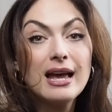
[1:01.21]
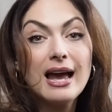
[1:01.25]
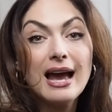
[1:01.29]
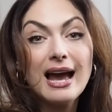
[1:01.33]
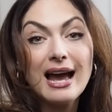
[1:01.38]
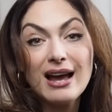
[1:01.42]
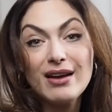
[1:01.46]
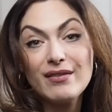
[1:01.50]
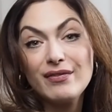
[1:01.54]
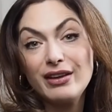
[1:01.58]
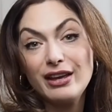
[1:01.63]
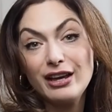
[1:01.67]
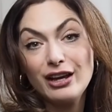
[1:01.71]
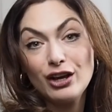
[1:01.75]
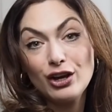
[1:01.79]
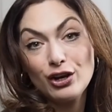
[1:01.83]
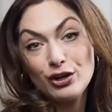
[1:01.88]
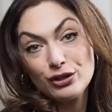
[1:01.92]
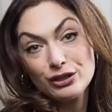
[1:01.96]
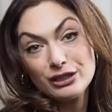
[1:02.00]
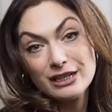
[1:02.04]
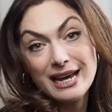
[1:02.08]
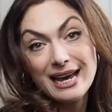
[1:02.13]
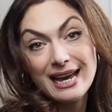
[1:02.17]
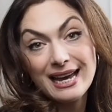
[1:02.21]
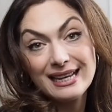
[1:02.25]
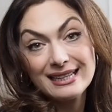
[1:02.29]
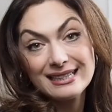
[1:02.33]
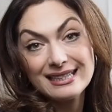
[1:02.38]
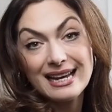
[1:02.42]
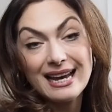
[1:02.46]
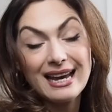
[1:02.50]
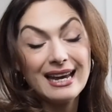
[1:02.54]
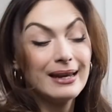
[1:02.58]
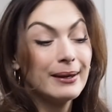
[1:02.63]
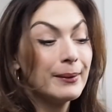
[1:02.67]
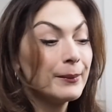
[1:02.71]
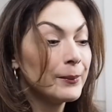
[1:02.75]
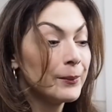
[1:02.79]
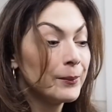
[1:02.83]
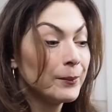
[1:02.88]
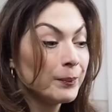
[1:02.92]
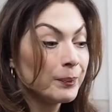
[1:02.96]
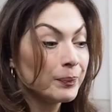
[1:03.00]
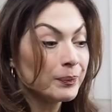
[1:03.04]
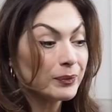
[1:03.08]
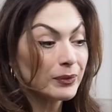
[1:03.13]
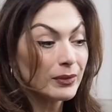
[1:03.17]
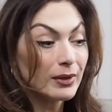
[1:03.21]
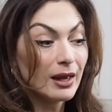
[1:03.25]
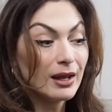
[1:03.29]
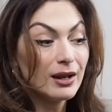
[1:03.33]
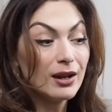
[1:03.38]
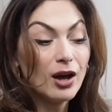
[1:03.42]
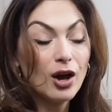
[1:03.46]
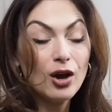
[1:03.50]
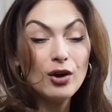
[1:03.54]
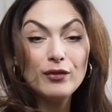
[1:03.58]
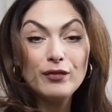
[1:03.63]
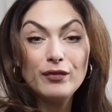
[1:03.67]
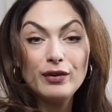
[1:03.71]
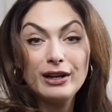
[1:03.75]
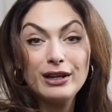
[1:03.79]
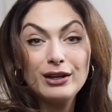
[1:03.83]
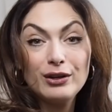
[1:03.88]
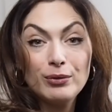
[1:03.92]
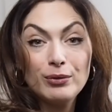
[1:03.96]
having a good hair day, and hopefully it'll